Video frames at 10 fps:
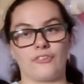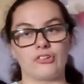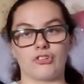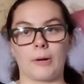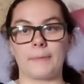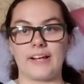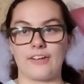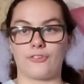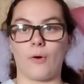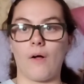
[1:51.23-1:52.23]
and Germany.
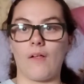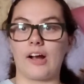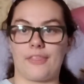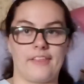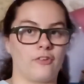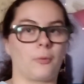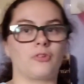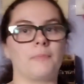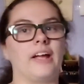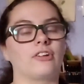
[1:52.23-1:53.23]
So a lot of things were
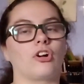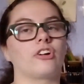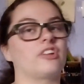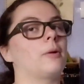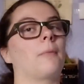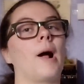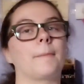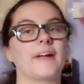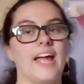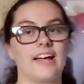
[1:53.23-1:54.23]
being turned into
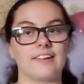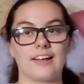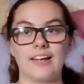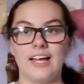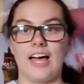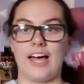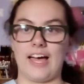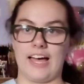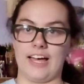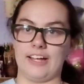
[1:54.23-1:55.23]
propaganda,
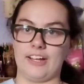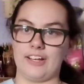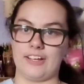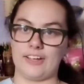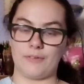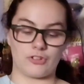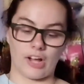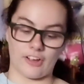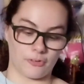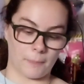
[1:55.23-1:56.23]
which
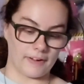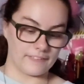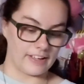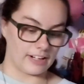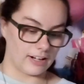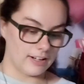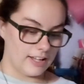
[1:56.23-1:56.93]
I'll explain later.